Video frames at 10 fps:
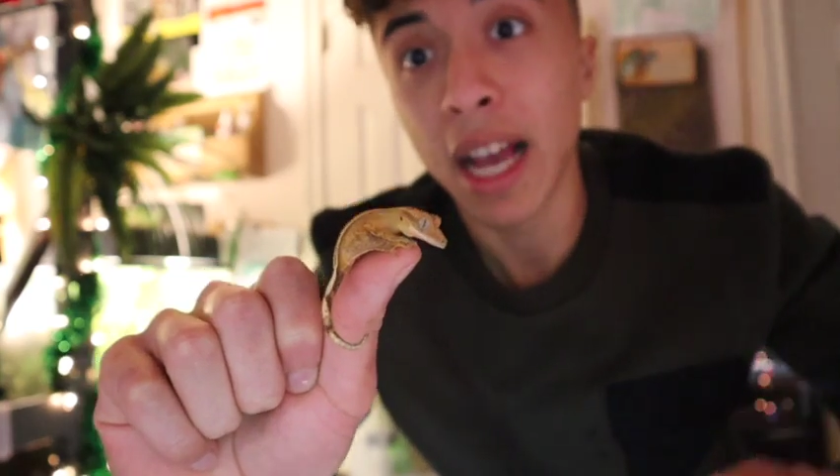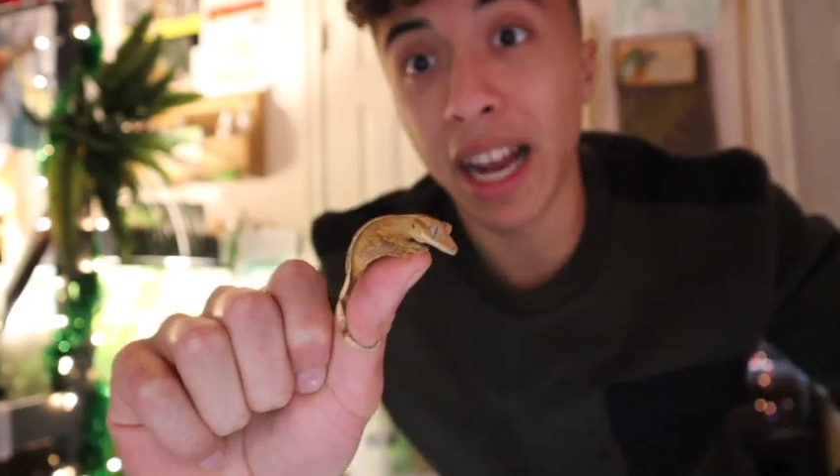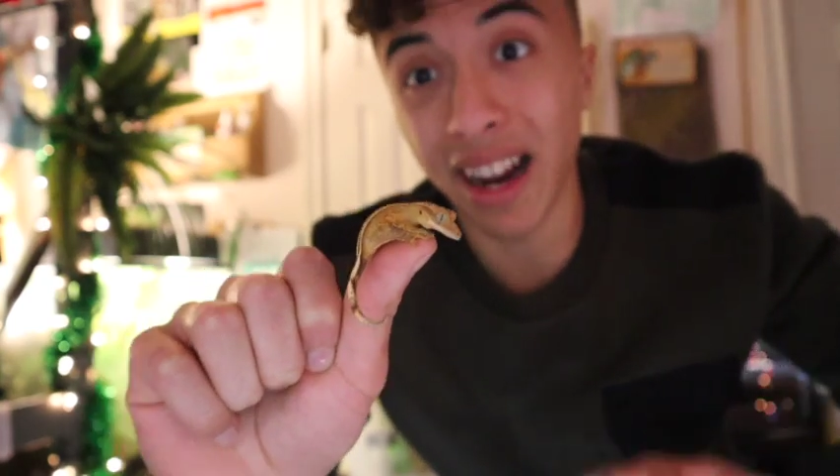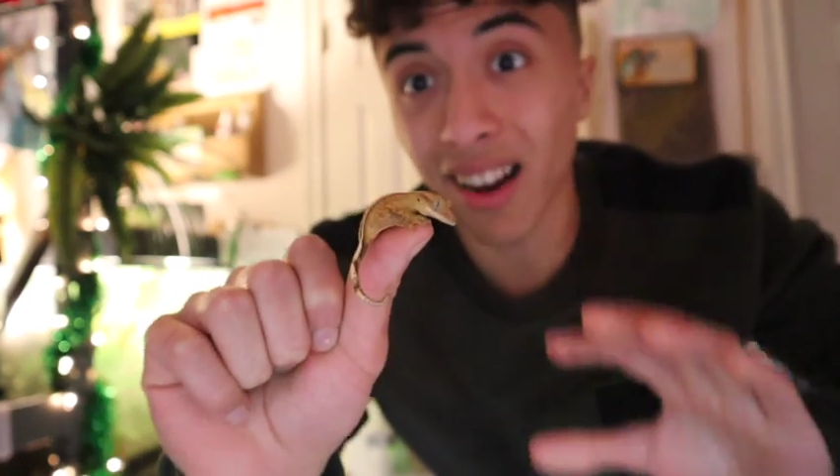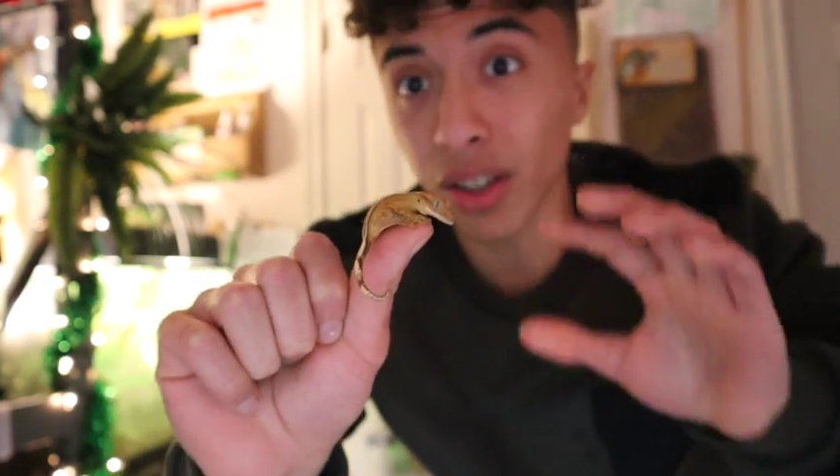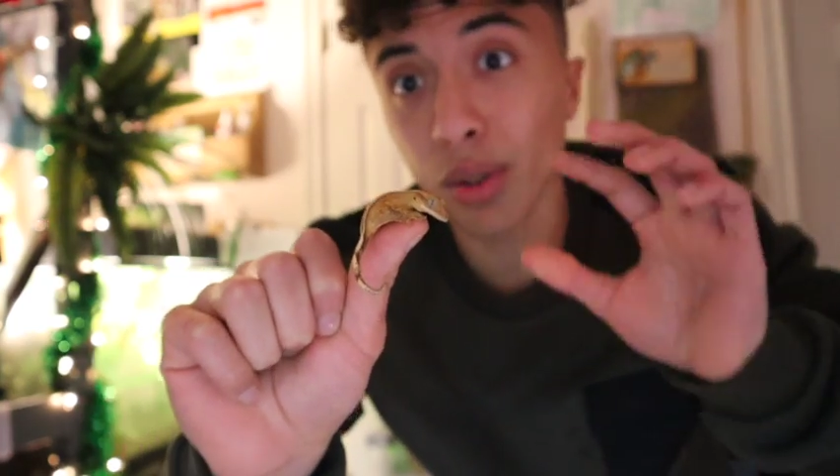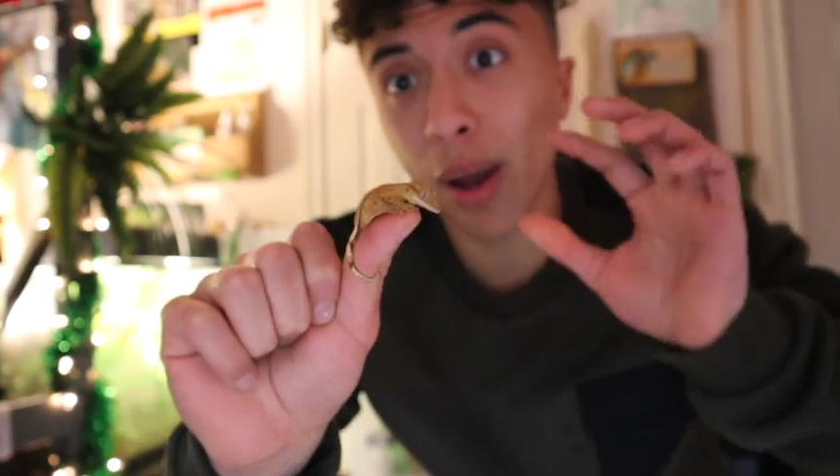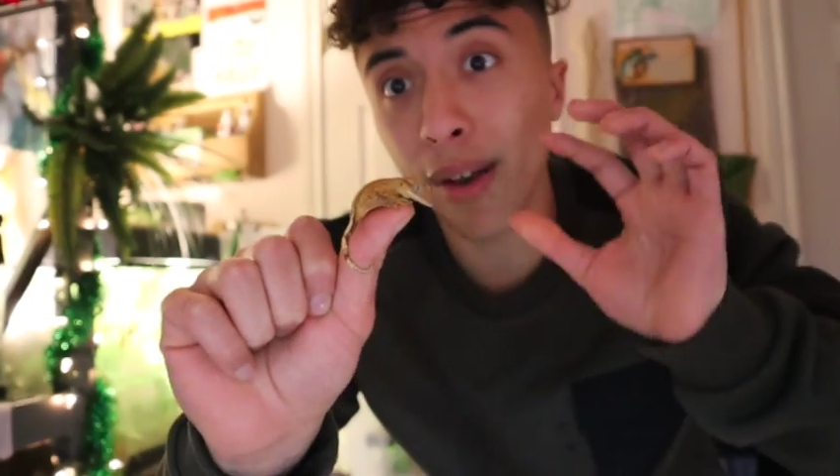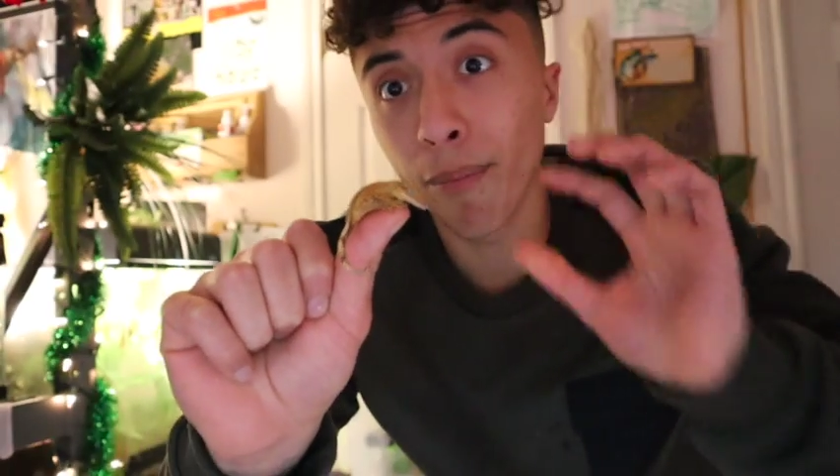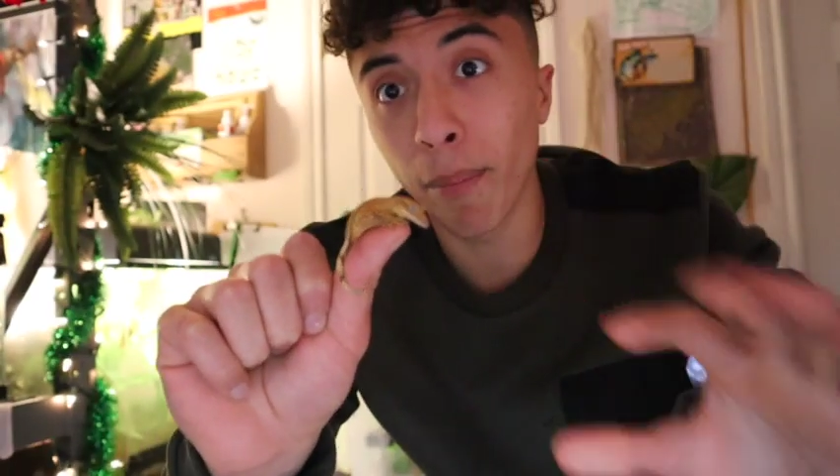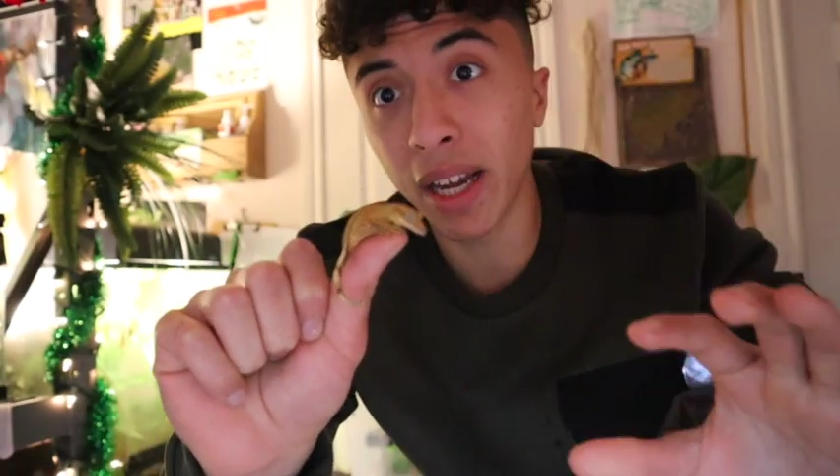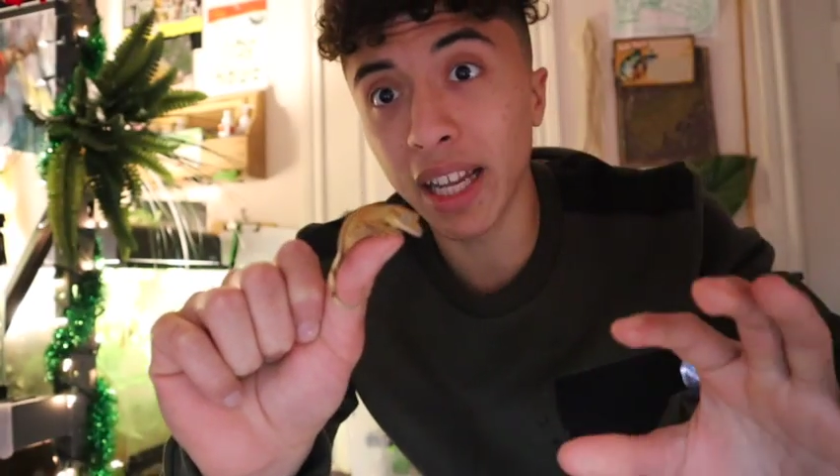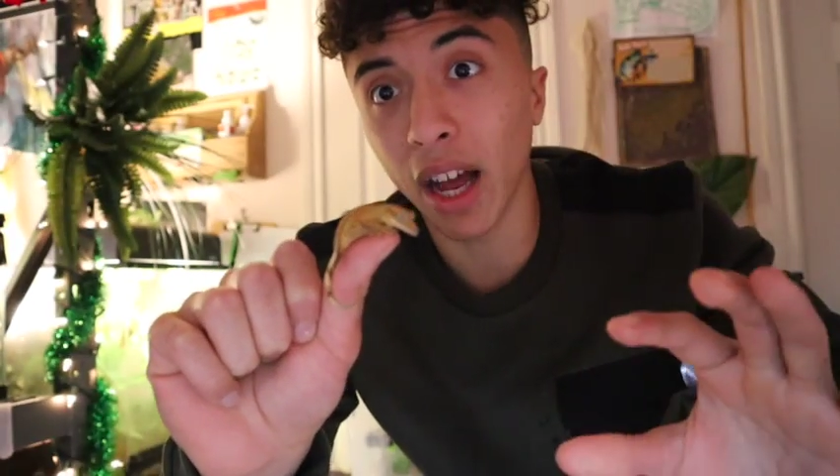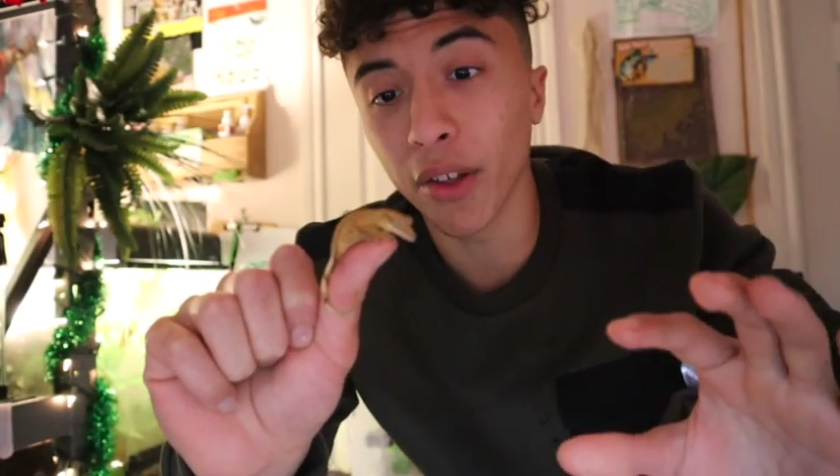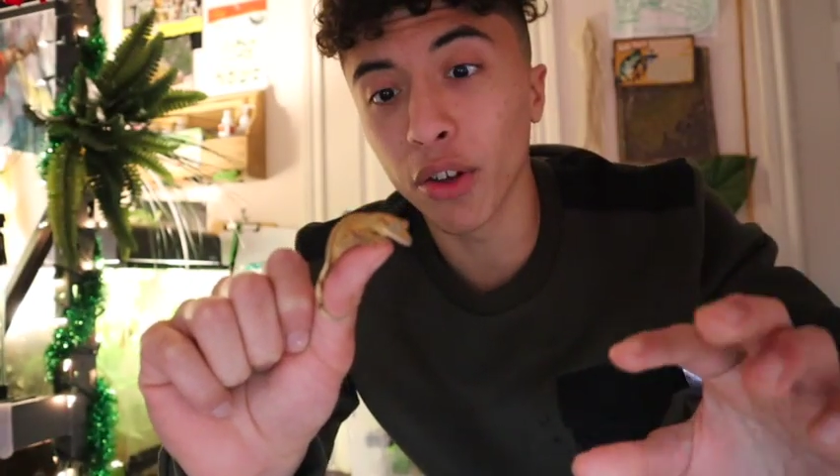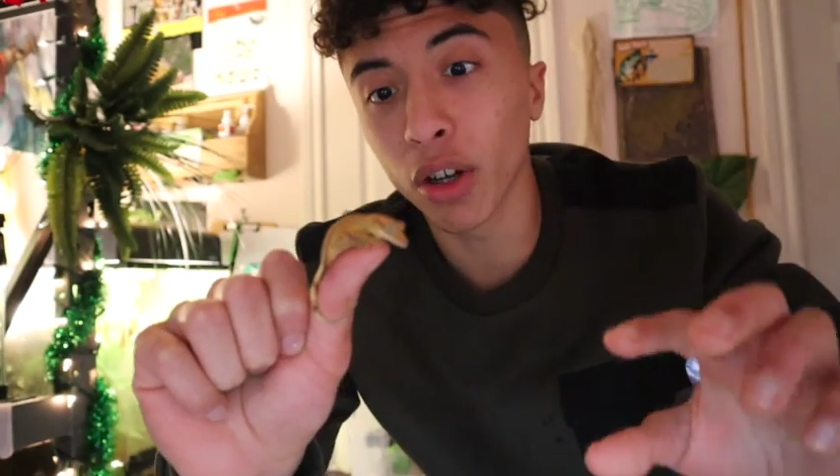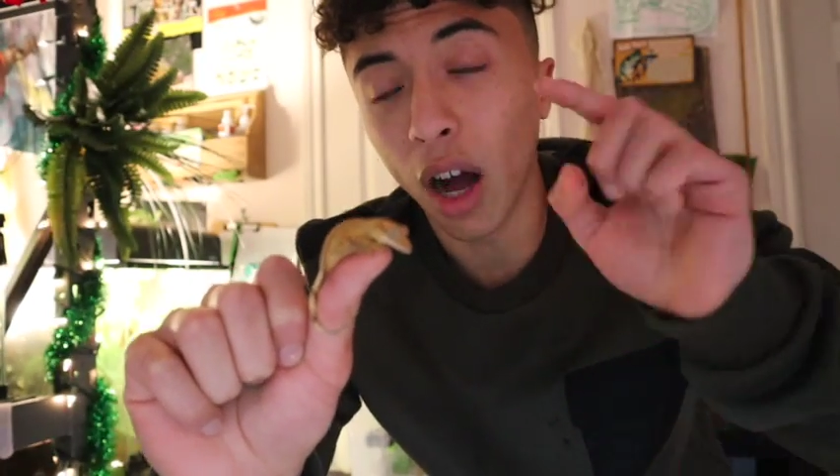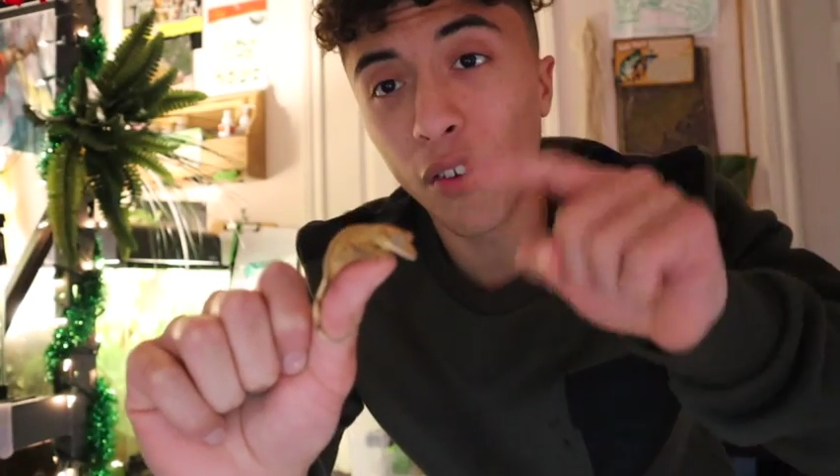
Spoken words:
and I also have many other